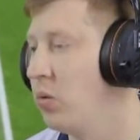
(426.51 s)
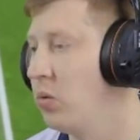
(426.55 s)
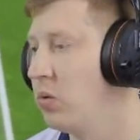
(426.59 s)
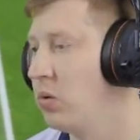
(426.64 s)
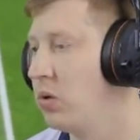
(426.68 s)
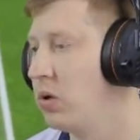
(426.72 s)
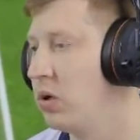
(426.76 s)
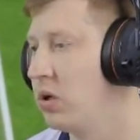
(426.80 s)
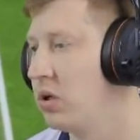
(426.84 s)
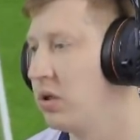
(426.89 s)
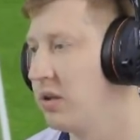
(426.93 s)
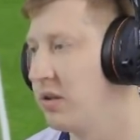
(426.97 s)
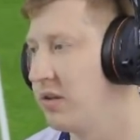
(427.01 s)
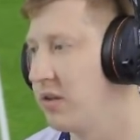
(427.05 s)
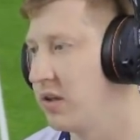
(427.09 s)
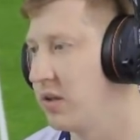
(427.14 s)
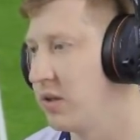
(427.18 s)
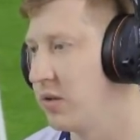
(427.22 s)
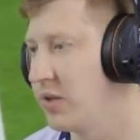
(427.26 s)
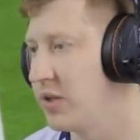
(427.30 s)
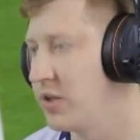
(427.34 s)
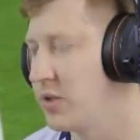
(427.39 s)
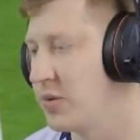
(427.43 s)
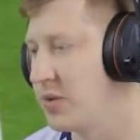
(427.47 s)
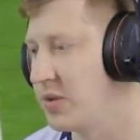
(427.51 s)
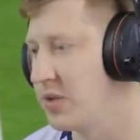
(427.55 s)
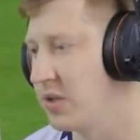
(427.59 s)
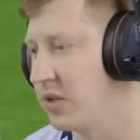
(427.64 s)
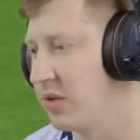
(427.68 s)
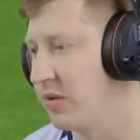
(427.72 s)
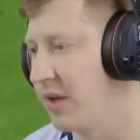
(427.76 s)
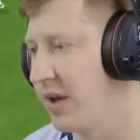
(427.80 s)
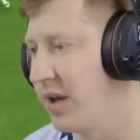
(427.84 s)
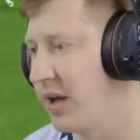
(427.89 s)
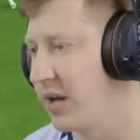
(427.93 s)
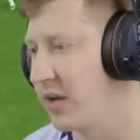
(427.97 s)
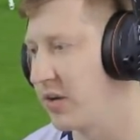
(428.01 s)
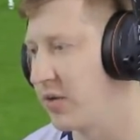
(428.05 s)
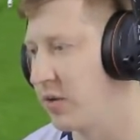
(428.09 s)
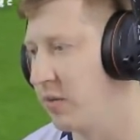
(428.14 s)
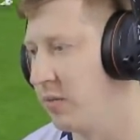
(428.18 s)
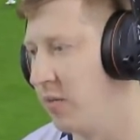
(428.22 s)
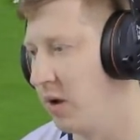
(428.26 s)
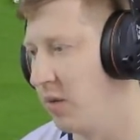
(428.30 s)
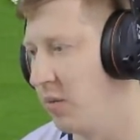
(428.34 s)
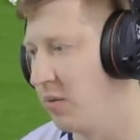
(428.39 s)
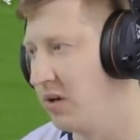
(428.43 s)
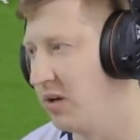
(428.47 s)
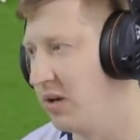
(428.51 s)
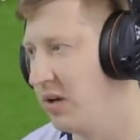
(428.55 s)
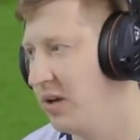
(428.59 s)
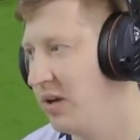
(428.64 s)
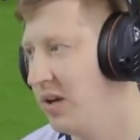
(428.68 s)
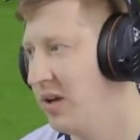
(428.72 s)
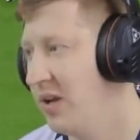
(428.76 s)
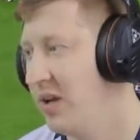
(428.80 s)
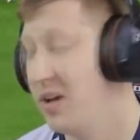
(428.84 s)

I not think Lloris was going to react for a moment.